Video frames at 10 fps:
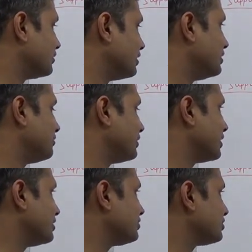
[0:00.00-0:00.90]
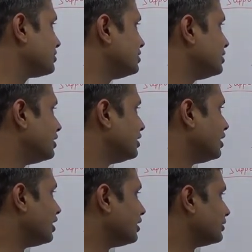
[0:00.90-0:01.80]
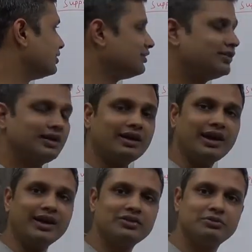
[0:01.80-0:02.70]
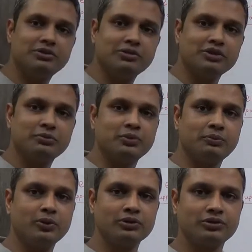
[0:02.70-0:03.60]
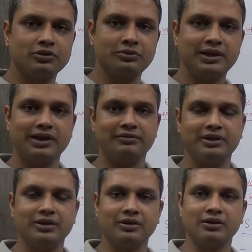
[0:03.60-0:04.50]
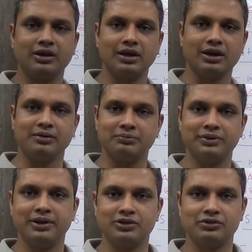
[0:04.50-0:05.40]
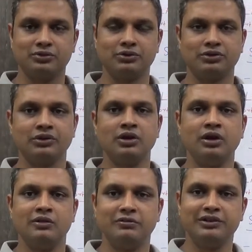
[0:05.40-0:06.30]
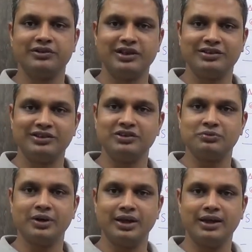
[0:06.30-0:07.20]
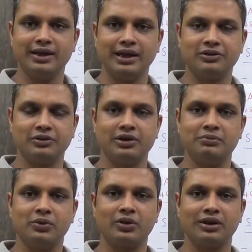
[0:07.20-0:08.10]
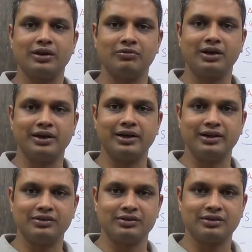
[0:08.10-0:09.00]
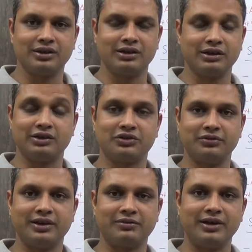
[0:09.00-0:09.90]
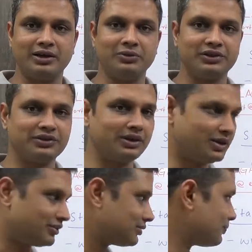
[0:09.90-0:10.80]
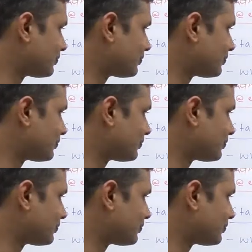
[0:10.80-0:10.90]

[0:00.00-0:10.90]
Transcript: significance. This is a tax which was proposed to be levied on companies which raises money actually more than what it is, its fair valuation is.